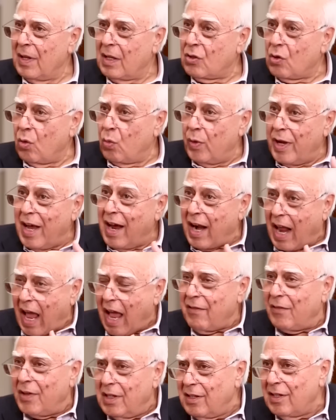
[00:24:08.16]
So we are
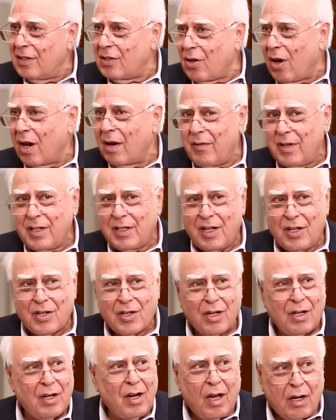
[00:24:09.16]
having this
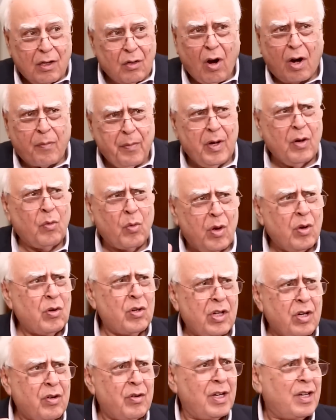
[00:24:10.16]
conversation not because we want
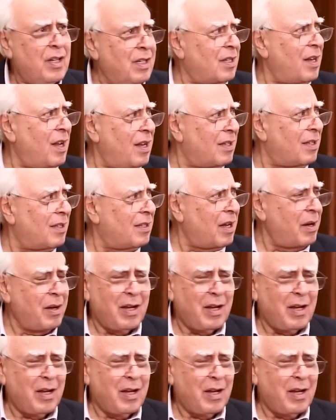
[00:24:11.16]
to criticize